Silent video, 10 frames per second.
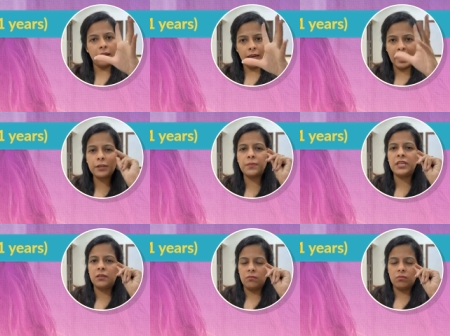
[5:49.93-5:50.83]
Let
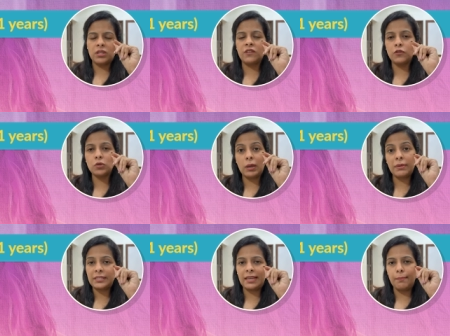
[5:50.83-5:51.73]
me give you some
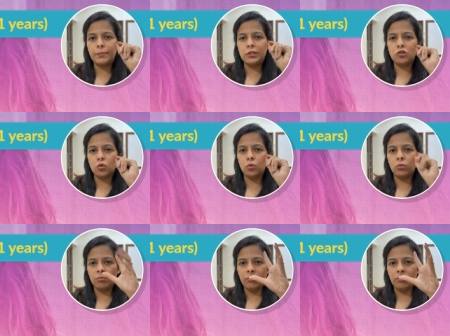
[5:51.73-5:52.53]
examples to